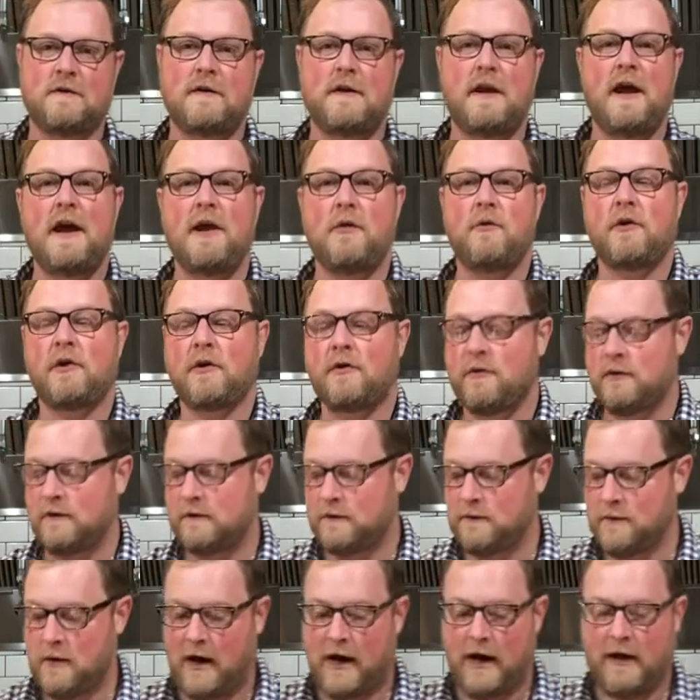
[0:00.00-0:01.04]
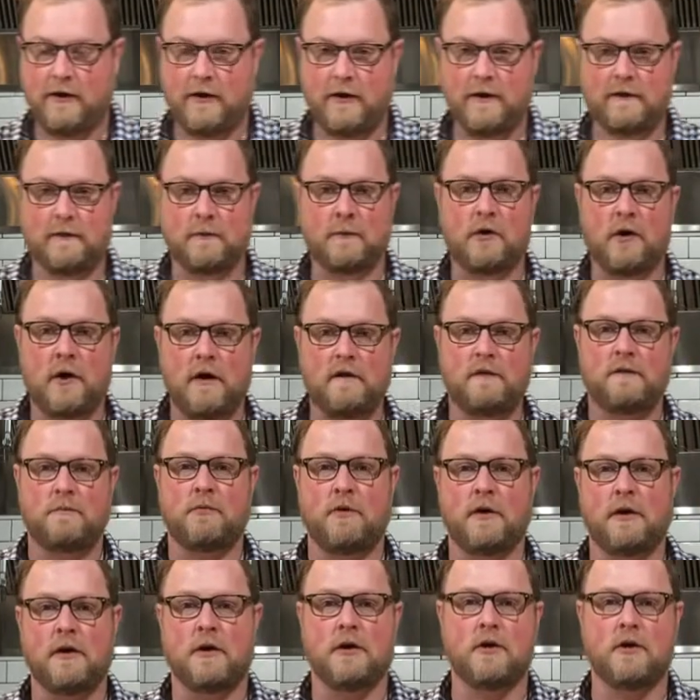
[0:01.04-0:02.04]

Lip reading: Today we're going to highlight some great spring